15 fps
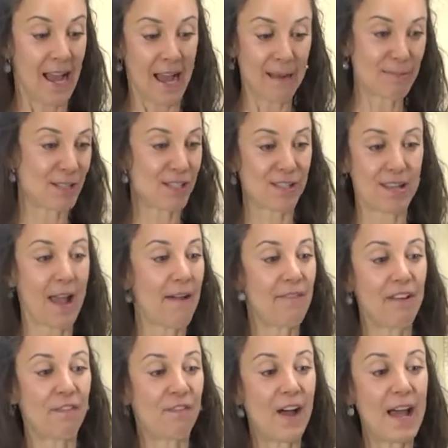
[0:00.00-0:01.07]
I'm just
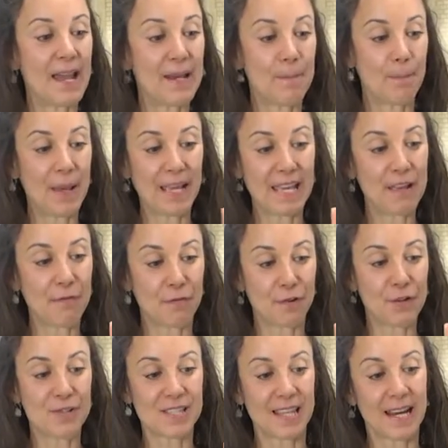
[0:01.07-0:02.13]
having fun picking
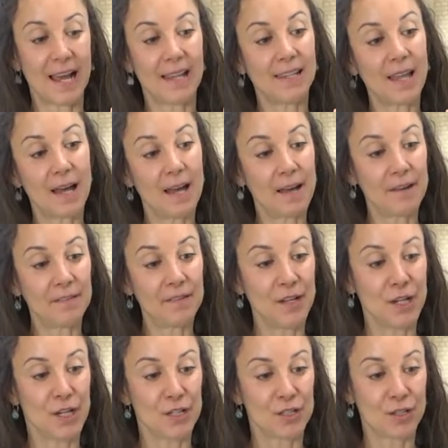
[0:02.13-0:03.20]
fruits that I
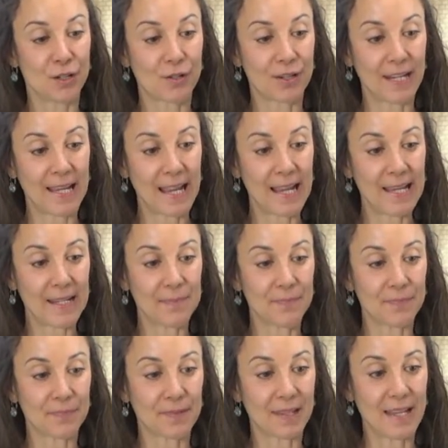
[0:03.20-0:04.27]
love to
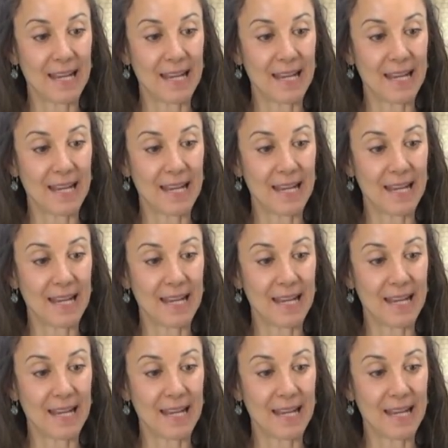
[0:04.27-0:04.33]
create